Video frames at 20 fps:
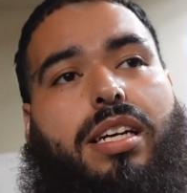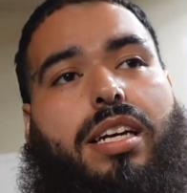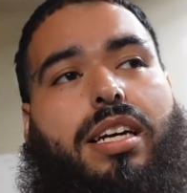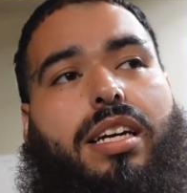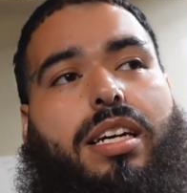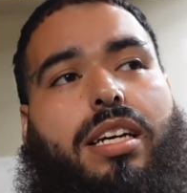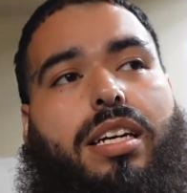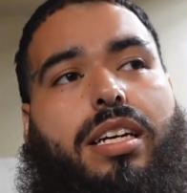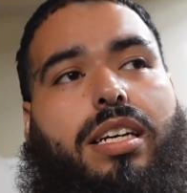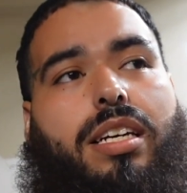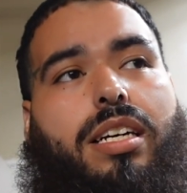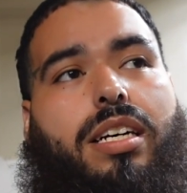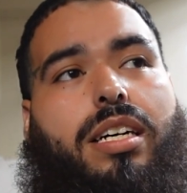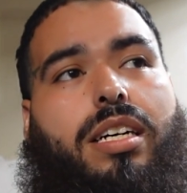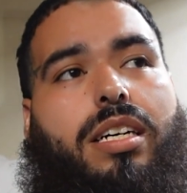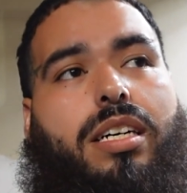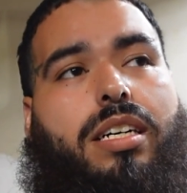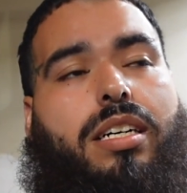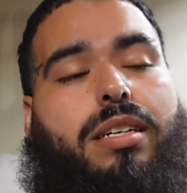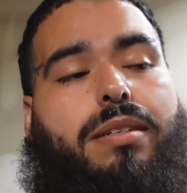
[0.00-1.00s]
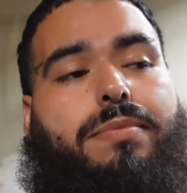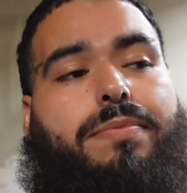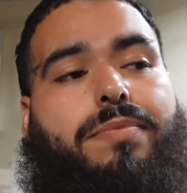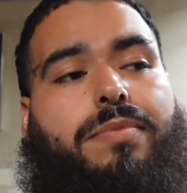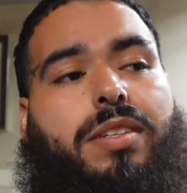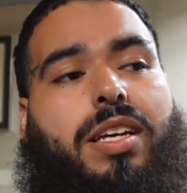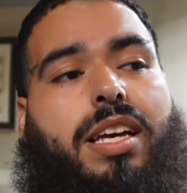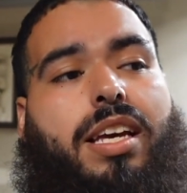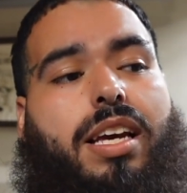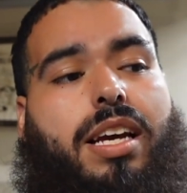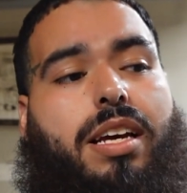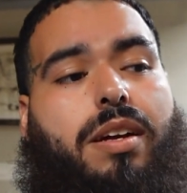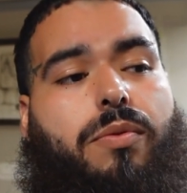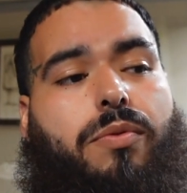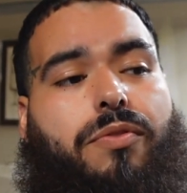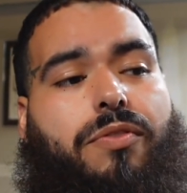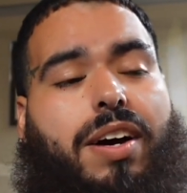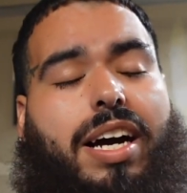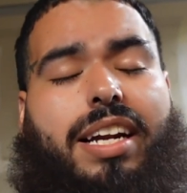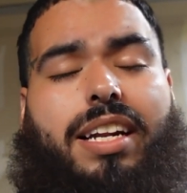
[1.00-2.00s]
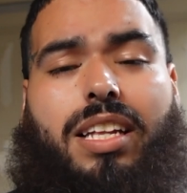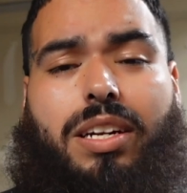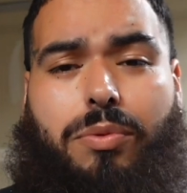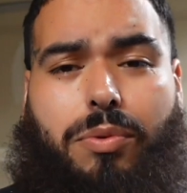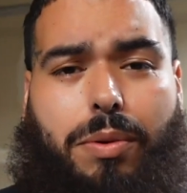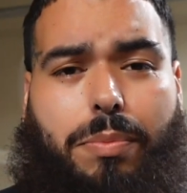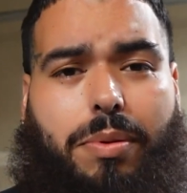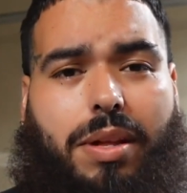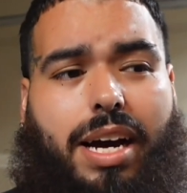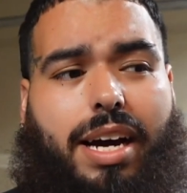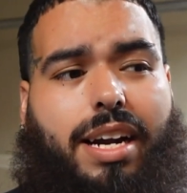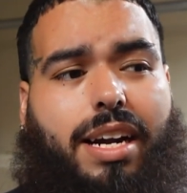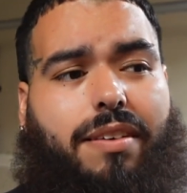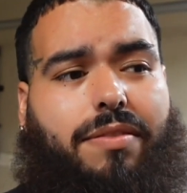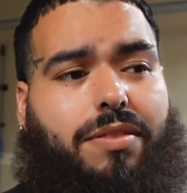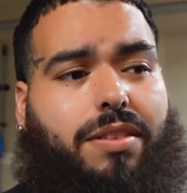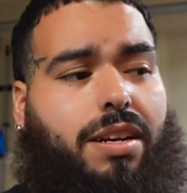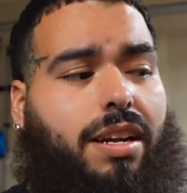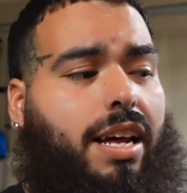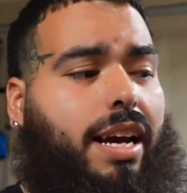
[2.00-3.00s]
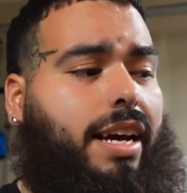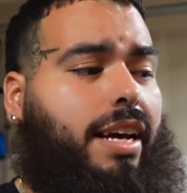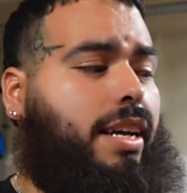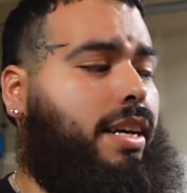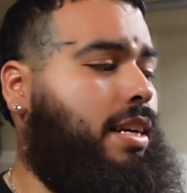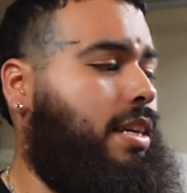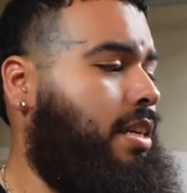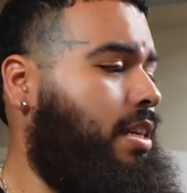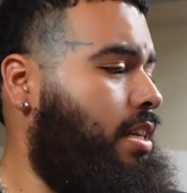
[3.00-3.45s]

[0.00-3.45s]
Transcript: he finally replied after like